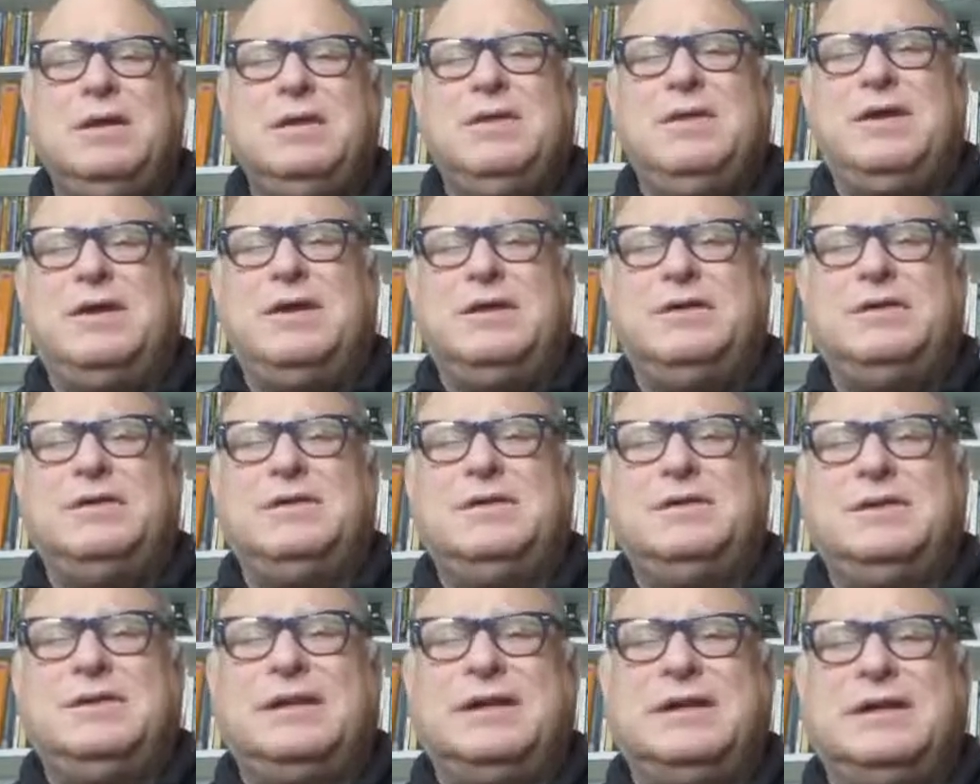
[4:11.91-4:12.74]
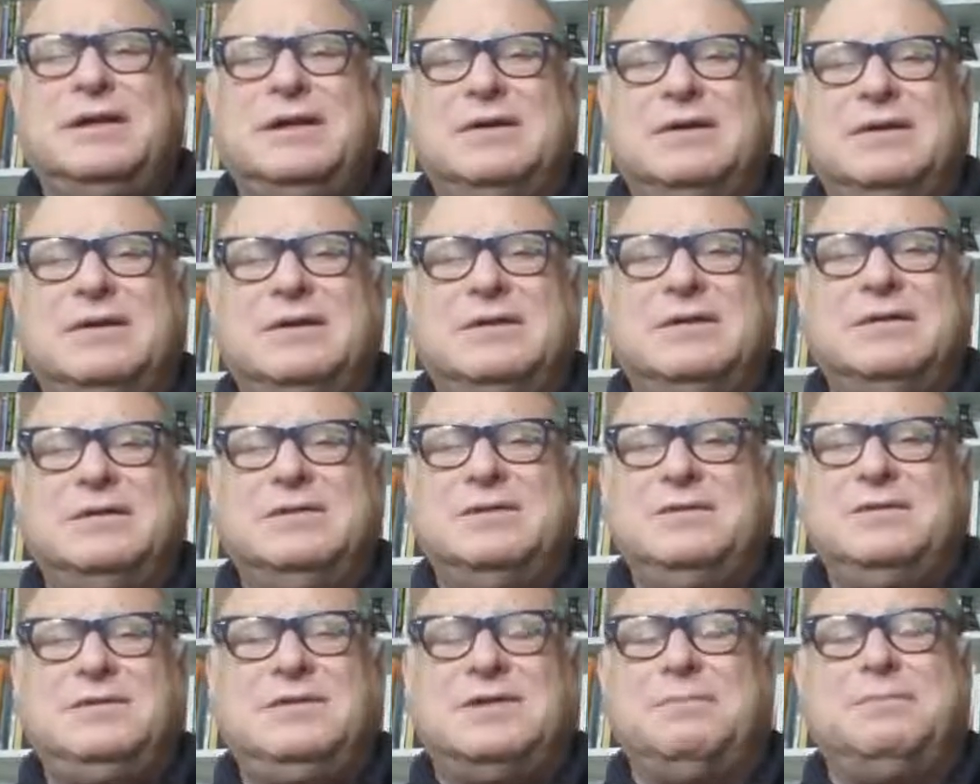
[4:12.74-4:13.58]
They're
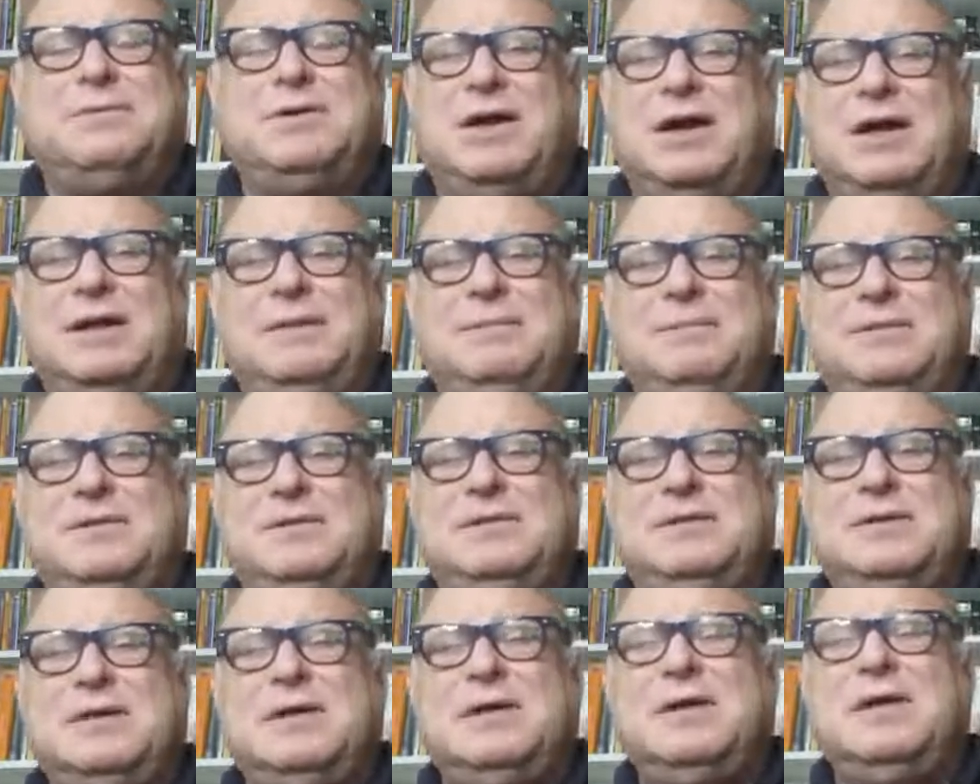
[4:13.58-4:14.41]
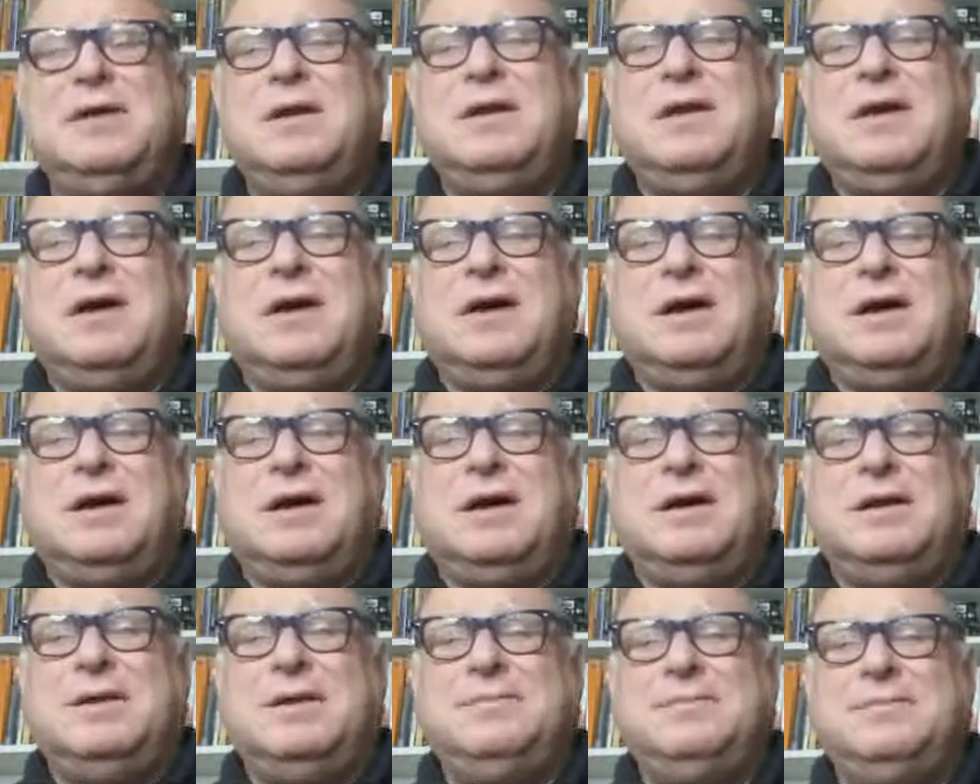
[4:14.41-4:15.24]
sometimes
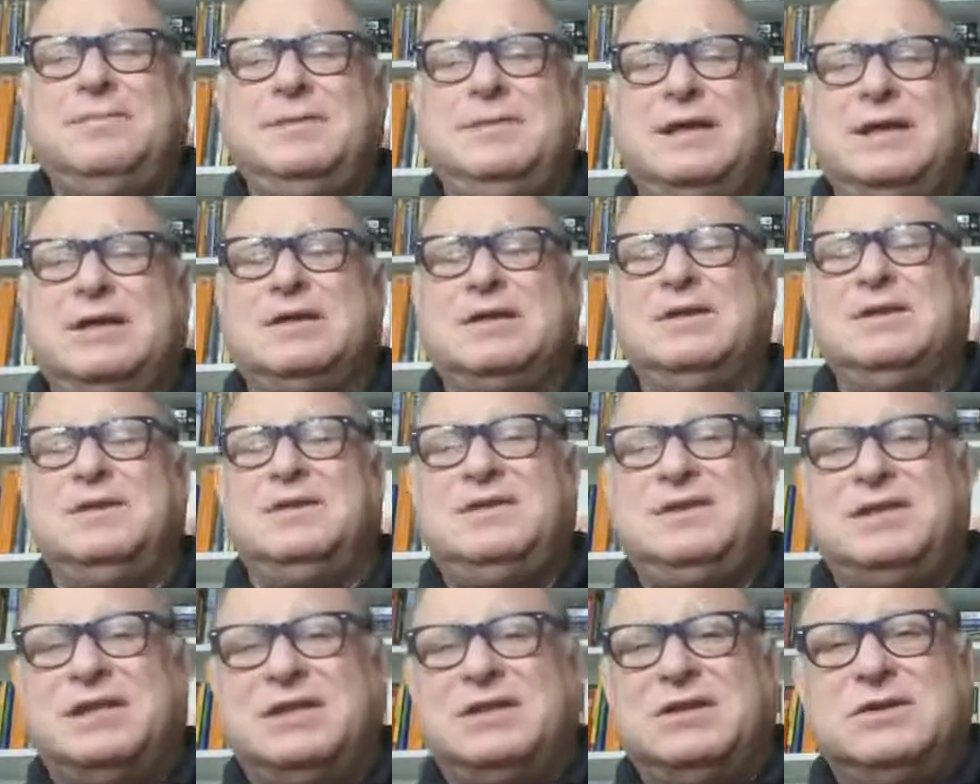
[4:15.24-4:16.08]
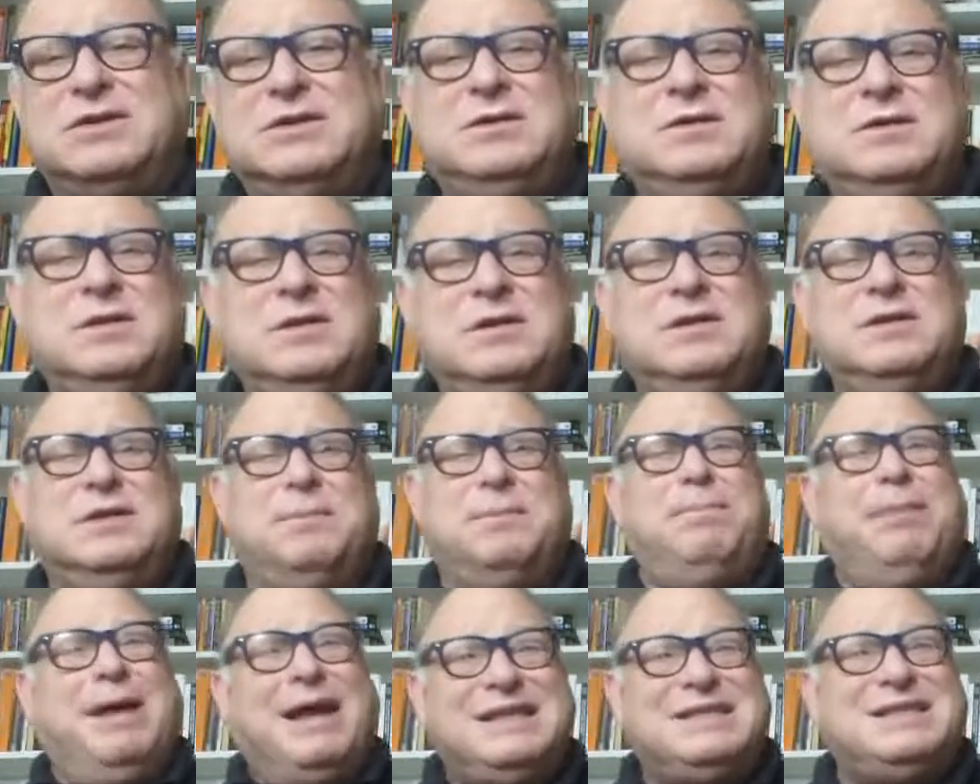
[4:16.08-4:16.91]
they're considered the
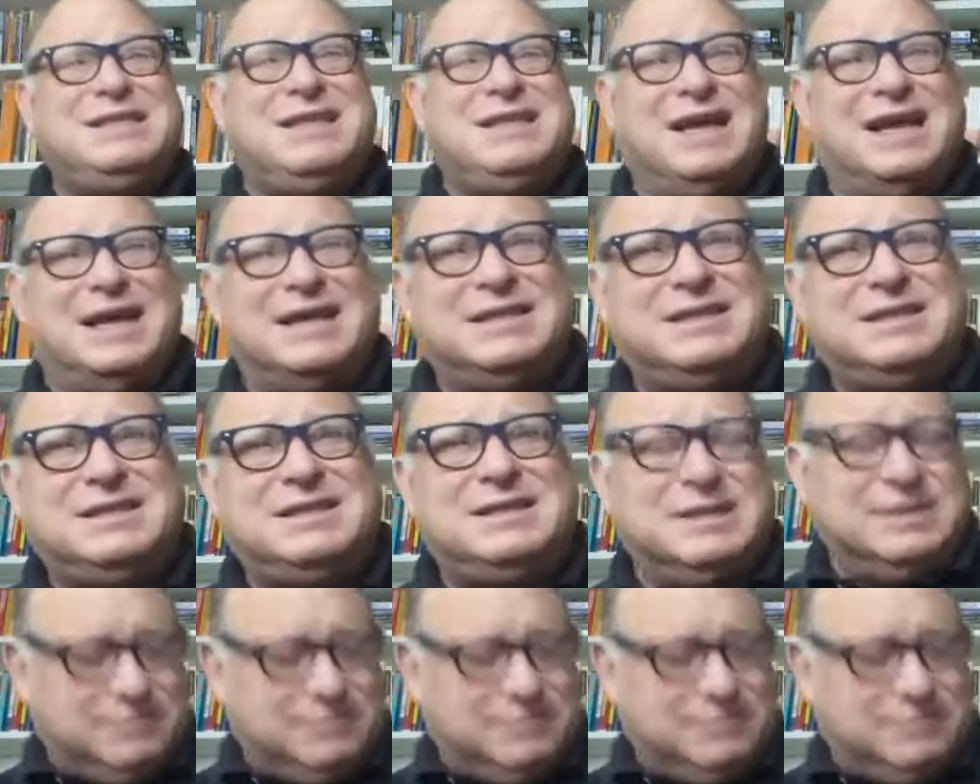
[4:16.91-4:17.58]
best tests.